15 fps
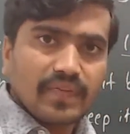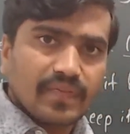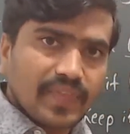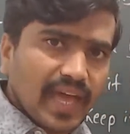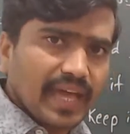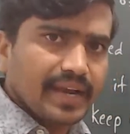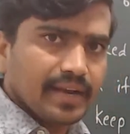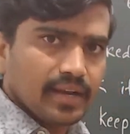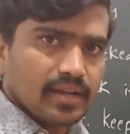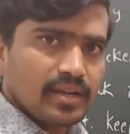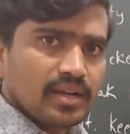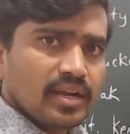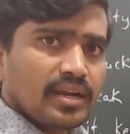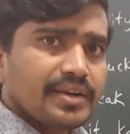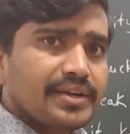
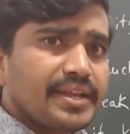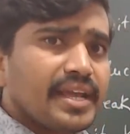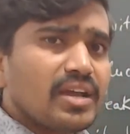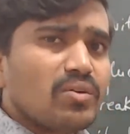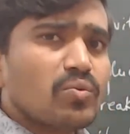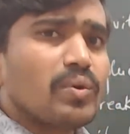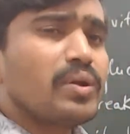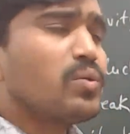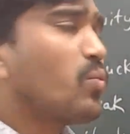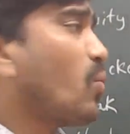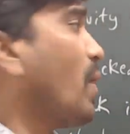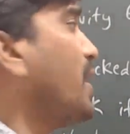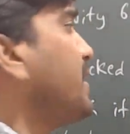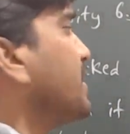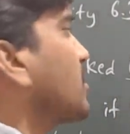Then take one
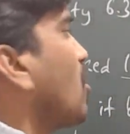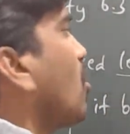white